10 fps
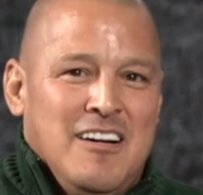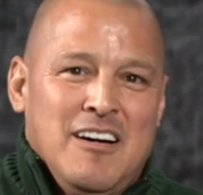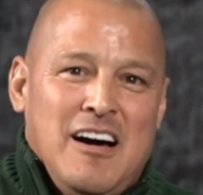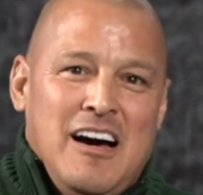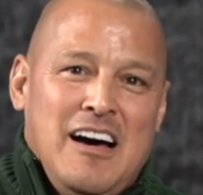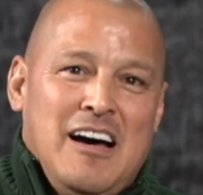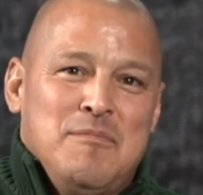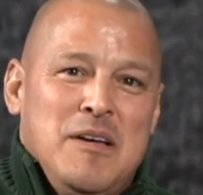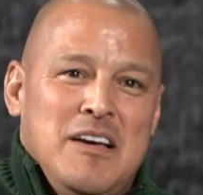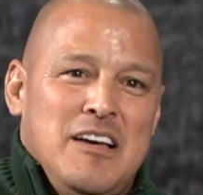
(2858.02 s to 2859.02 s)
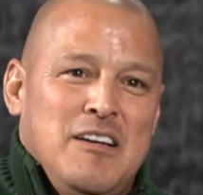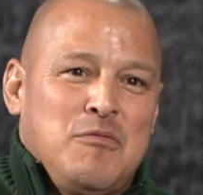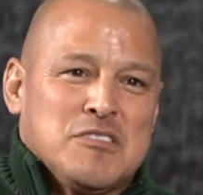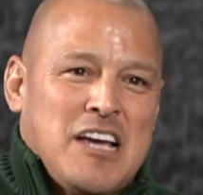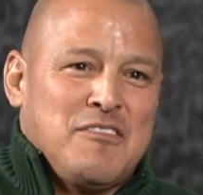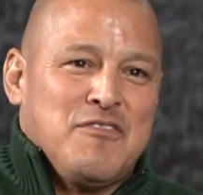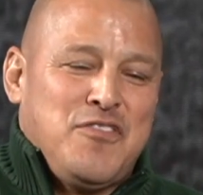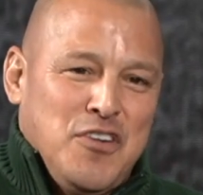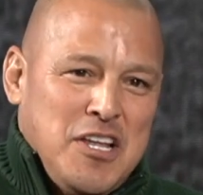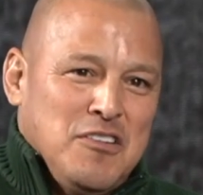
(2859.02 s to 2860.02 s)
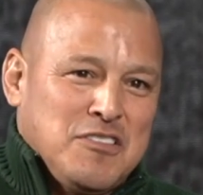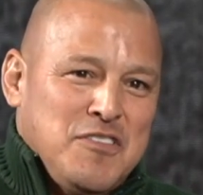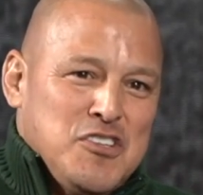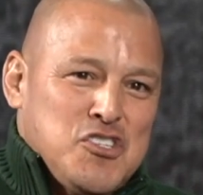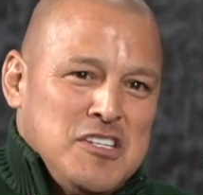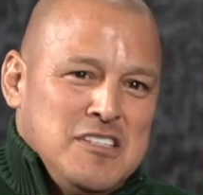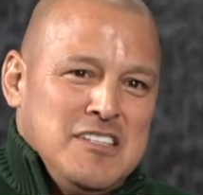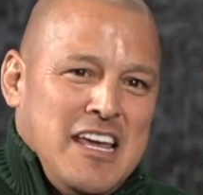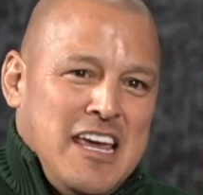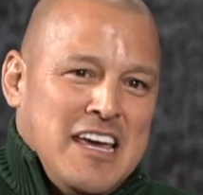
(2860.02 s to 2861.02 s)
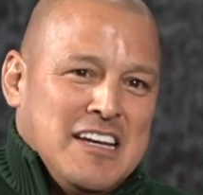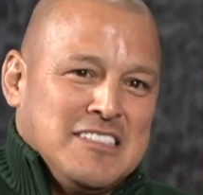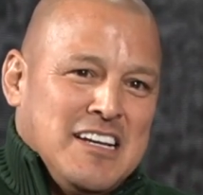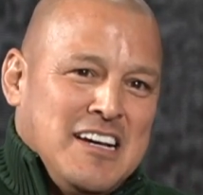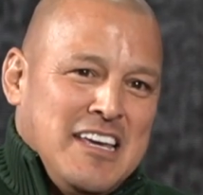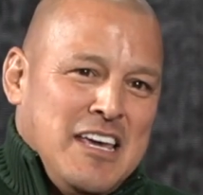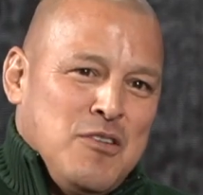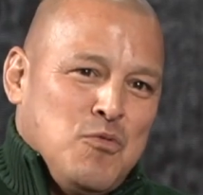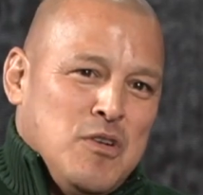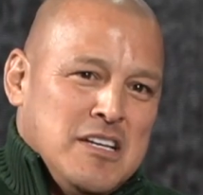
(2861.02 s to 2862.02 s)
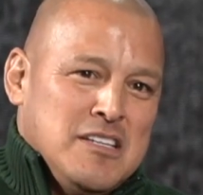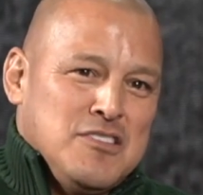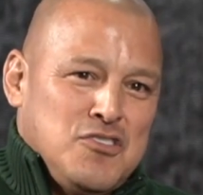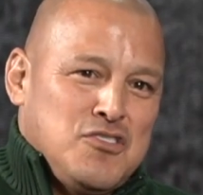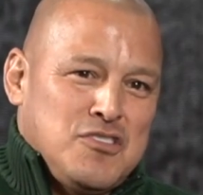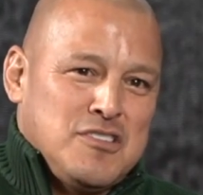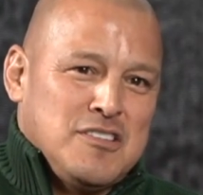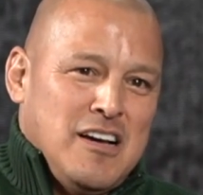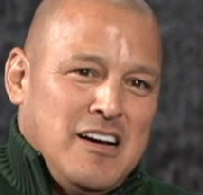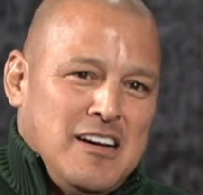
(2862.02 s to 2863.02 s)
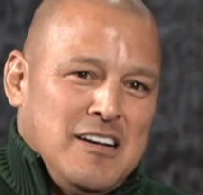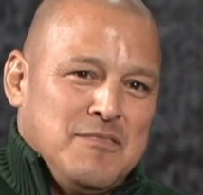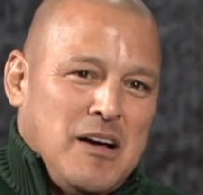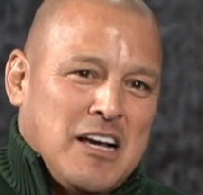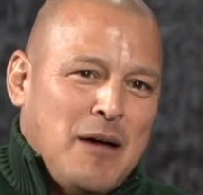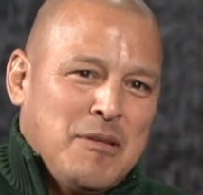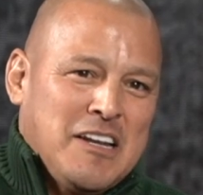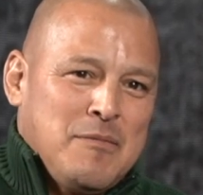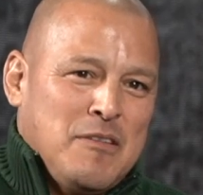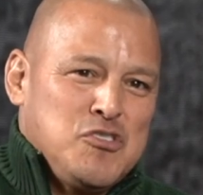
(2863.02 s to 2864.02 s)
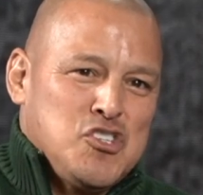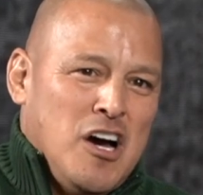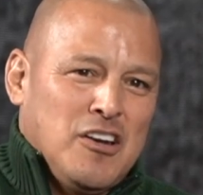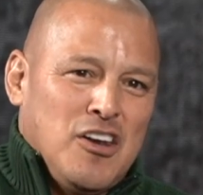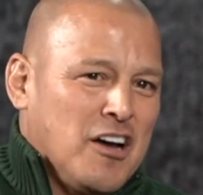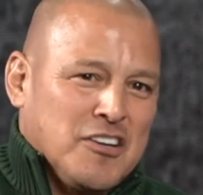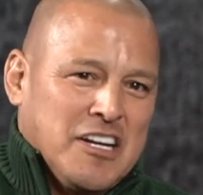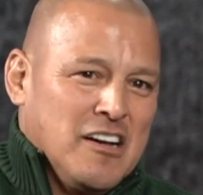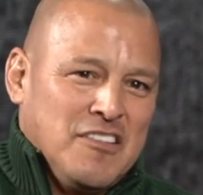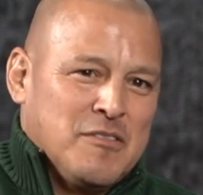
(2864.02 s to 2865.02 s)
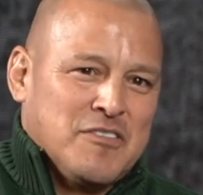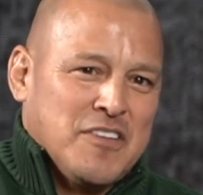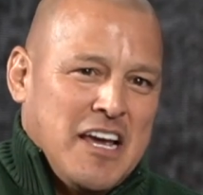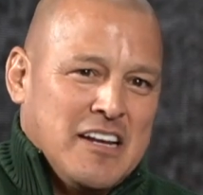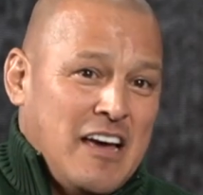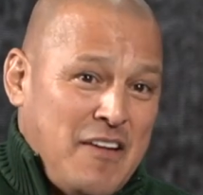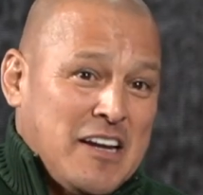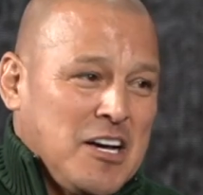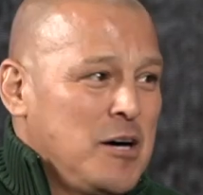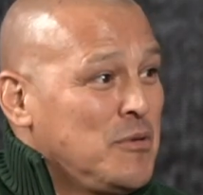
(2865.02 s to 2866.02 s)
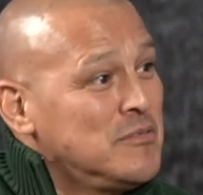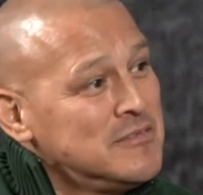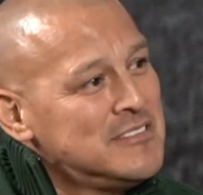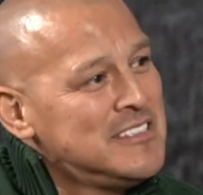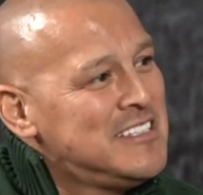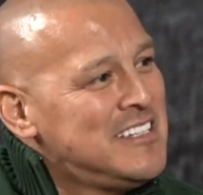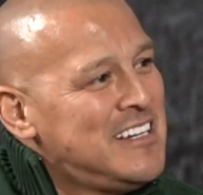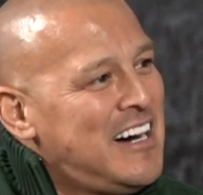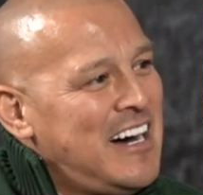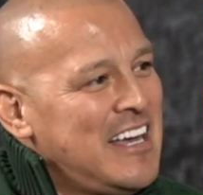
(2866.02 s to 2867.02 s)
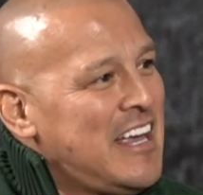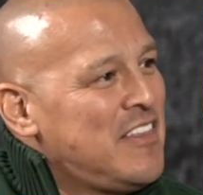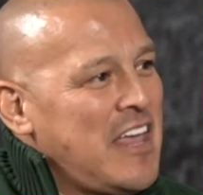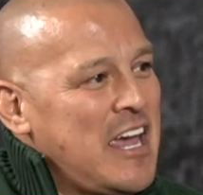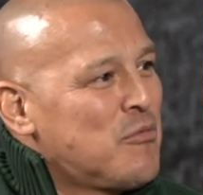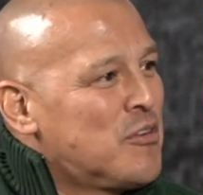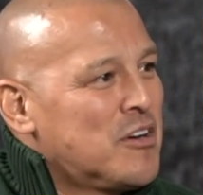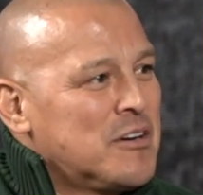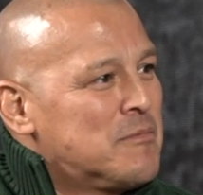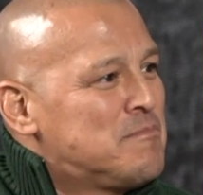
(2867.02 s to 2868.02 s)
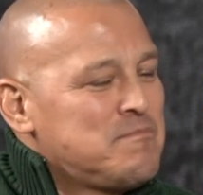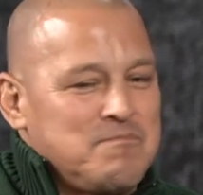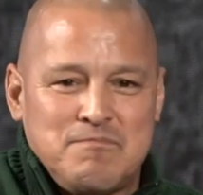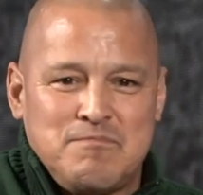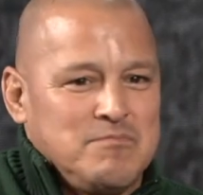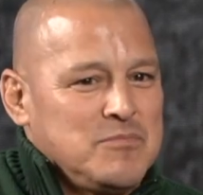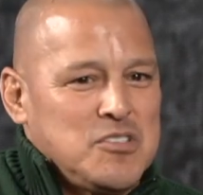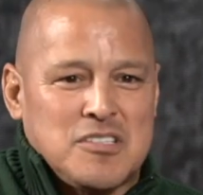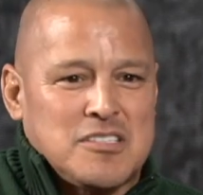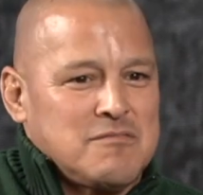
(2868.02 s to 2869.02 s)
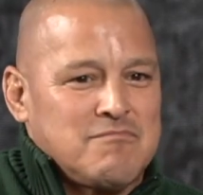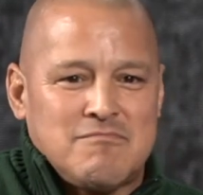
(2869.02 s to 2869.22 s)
It was out in Foothill Division, and it was a guy by the name of John Lonergan. I'll never forget. I've had a couple, and they were just,